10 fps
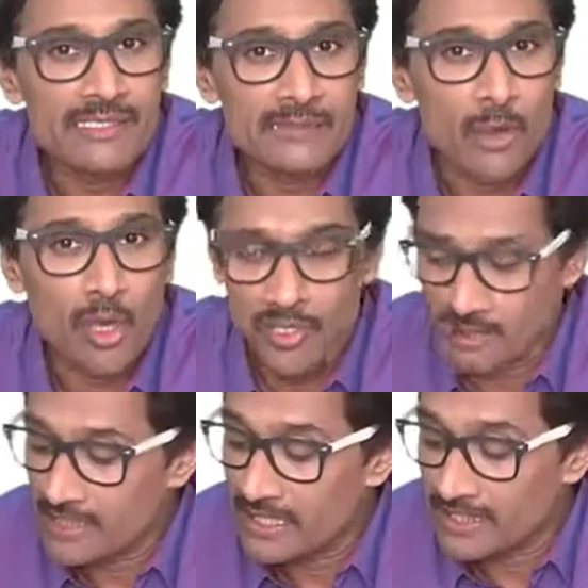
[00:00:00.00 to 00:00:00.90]

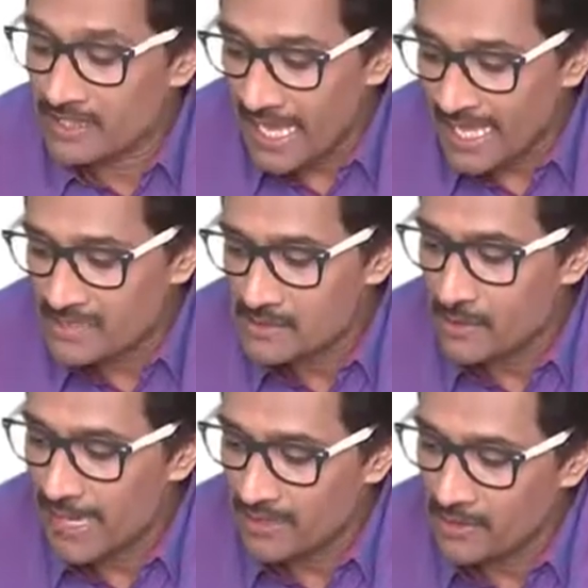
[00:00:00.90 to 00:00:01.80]
smaller in the x
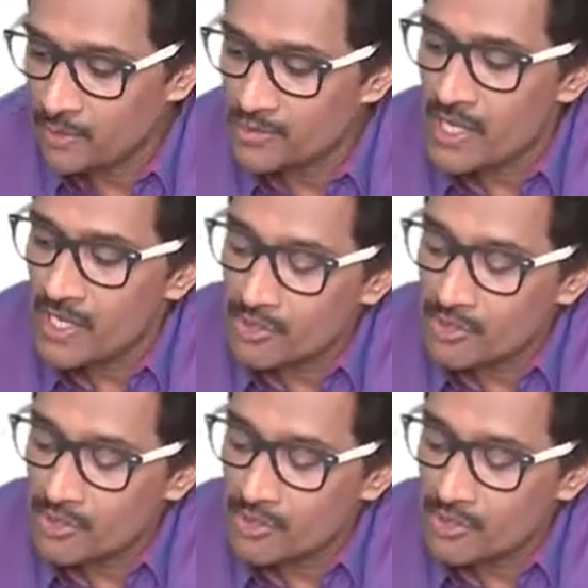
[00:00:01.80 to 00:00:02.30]
values,